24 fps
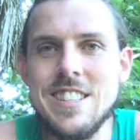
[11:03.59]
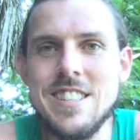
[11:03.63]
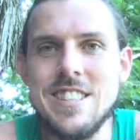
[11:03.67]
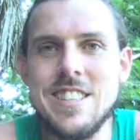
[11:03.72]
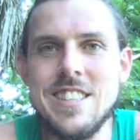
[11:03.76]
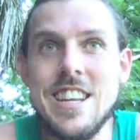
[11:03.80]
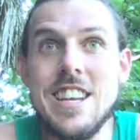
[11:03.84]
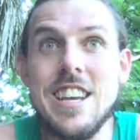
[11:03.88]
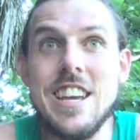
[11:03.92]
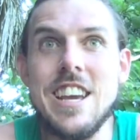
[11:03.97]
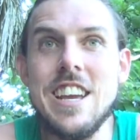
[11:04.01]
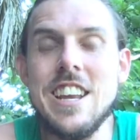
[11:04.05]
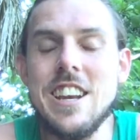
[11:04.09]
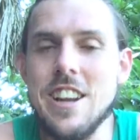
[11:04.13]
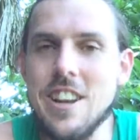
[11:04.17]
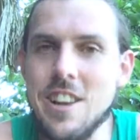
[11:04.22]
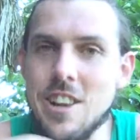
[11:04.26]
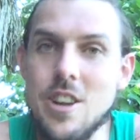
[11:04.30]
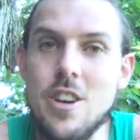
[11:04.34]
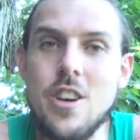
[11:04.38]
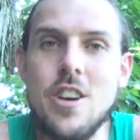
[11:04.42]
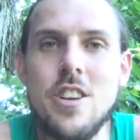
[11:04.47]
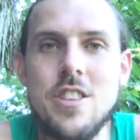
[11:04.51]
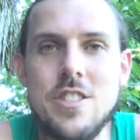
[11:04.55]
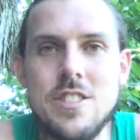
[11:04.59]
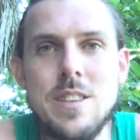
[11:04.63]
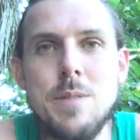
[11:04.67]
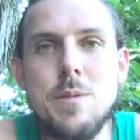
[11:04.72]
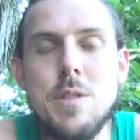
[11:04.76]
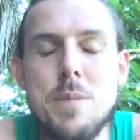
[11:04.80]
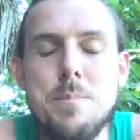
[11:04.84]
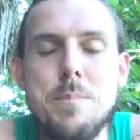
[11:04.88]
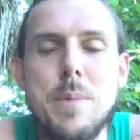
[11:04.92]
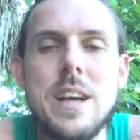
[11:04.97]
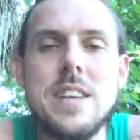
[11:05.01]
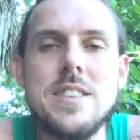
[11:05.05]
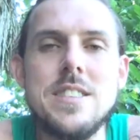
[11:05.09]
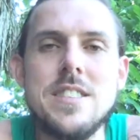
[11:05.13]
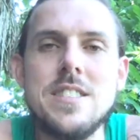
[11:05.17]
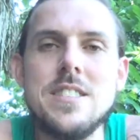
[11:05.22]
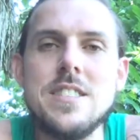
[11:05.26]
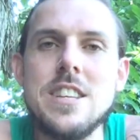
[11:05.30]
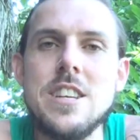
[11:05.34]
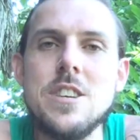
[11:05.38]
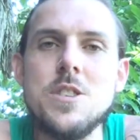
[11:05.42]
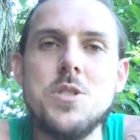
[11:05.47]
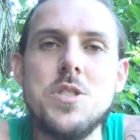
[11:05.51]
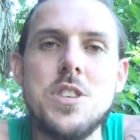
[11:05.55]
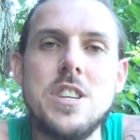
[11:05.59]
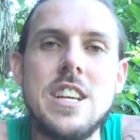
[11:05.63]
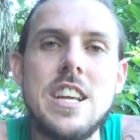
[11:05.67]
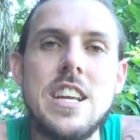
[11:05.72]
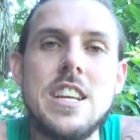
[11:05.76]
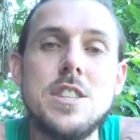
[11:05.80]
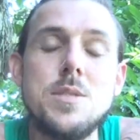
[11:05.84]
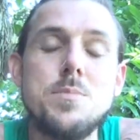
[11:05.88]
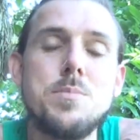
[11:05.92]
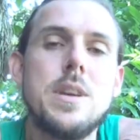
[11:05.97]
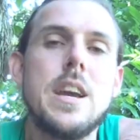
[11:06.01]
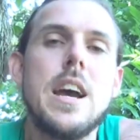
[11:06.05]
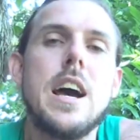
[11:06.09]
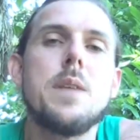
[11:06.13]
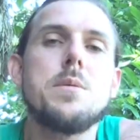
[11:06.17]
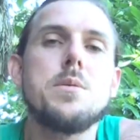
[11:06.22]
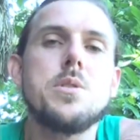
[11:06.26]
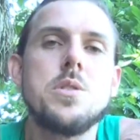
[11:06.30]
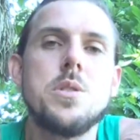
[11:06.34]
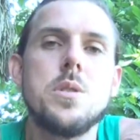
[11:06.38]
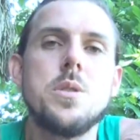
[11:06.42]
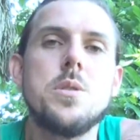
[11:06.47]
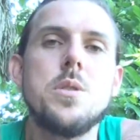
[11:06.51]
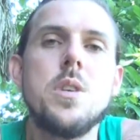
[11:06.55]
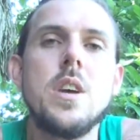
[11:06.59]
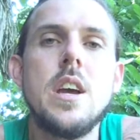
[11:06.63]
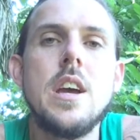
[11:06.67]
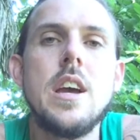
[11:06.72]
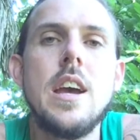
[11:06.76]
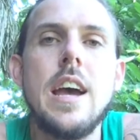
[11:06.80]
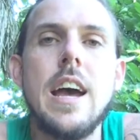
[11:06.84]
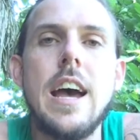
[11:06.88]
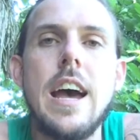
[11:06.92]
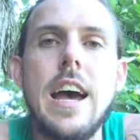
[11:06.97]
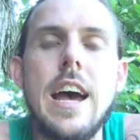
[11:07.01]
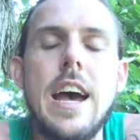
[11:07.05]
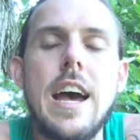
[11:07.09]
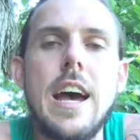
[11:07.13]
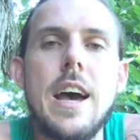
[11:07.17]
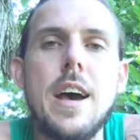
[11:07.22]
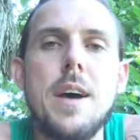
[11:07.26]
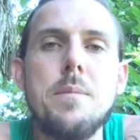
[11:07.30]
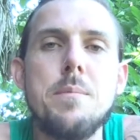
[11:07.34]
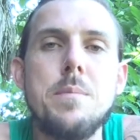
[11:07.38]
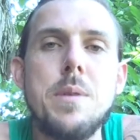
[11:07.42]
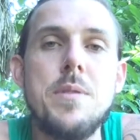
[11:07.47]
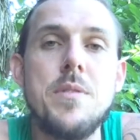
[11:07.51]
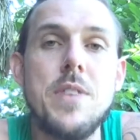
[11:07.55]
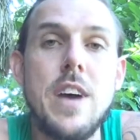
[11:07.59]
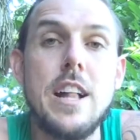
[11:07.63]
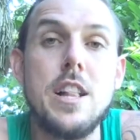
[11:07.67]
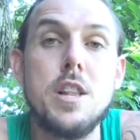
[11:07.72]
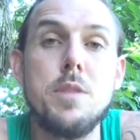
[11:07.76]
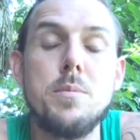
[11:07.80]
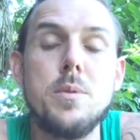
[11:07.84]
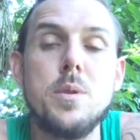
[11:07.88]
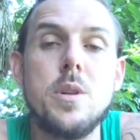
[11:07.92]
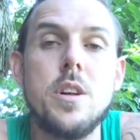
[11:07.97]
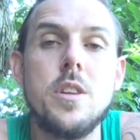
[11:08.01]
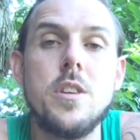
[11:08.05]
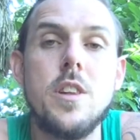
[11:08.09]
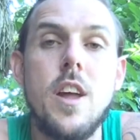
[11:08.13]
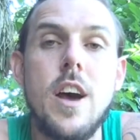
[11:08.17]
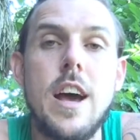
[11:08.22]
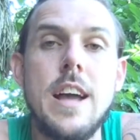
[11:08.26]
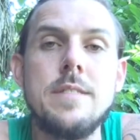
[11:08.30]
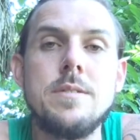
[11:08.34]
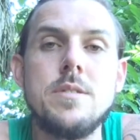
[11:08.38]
dig in and learn some of the basic skills you need to be able to be valuable online.